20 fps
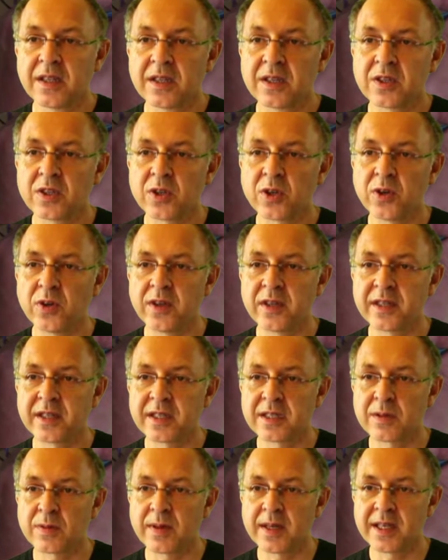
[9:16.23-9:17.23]
turn
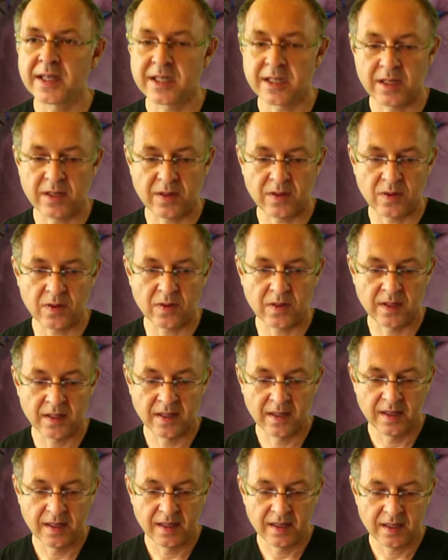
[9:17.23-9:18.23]
this way. So
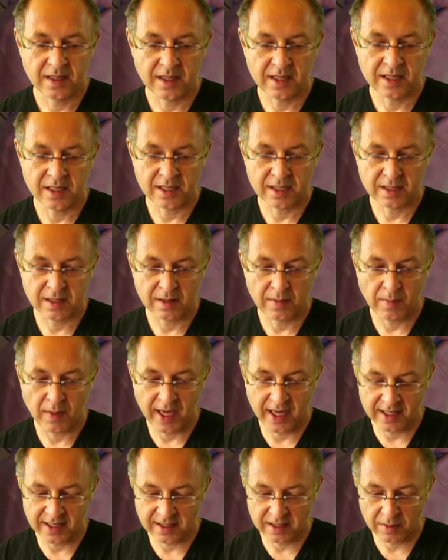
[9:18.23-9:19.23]
this is
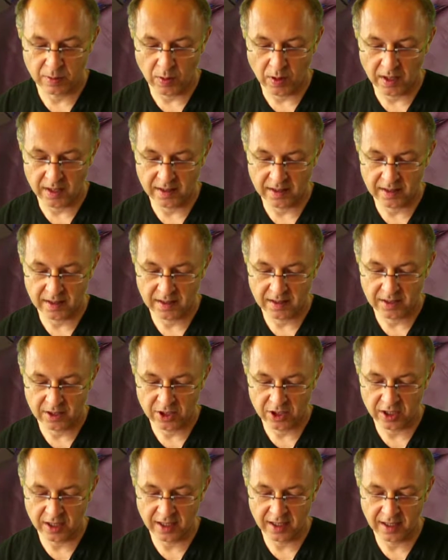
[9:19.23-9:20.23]
minus 1g
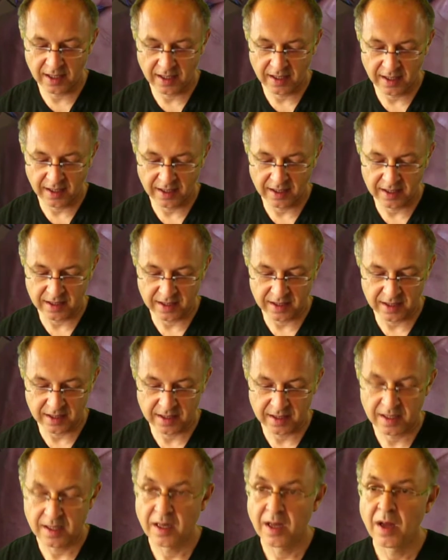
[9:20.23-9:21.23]
and this is
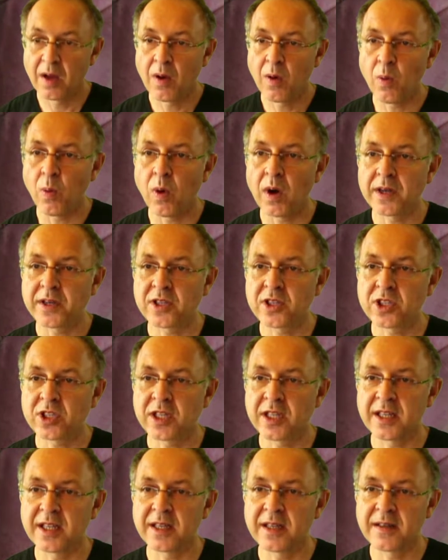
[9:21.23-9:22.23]

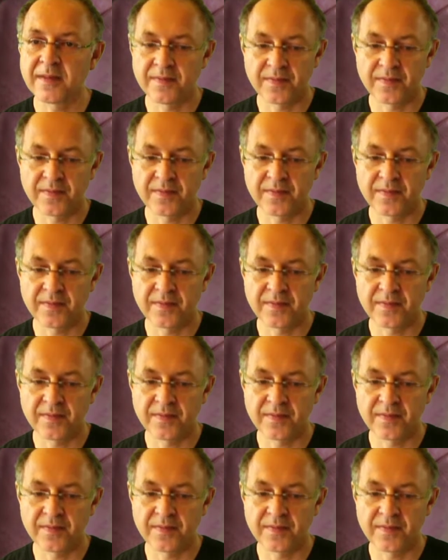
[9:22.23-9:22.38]
1g.